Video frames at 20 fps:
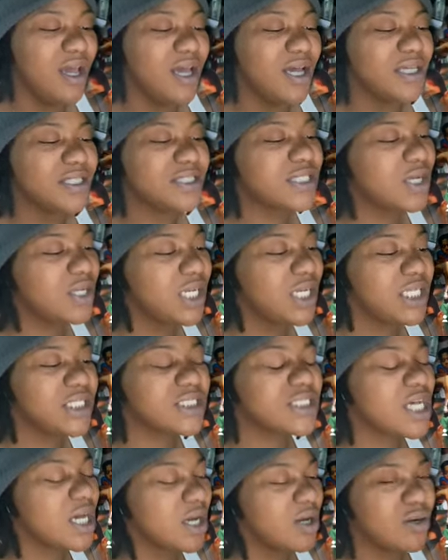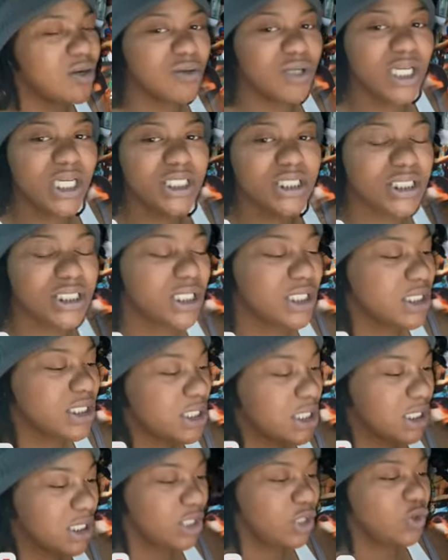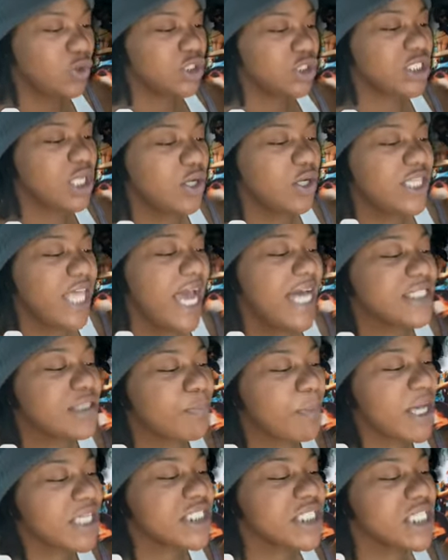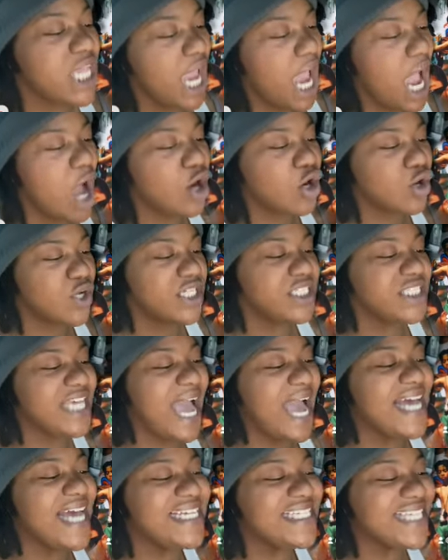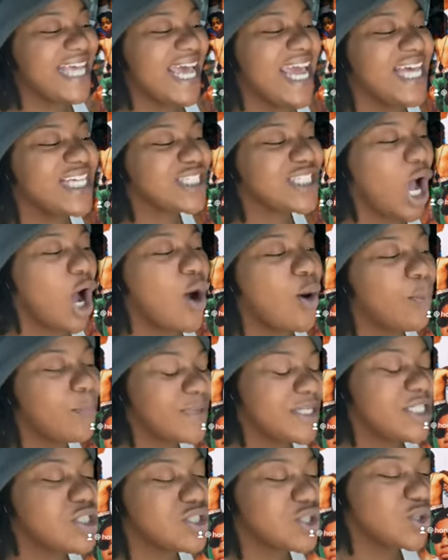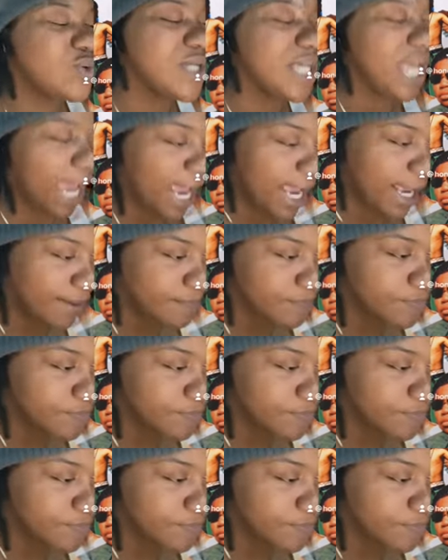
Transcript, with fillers: So let's go. Let's continue. So that's basically how Chris got his hands on B2K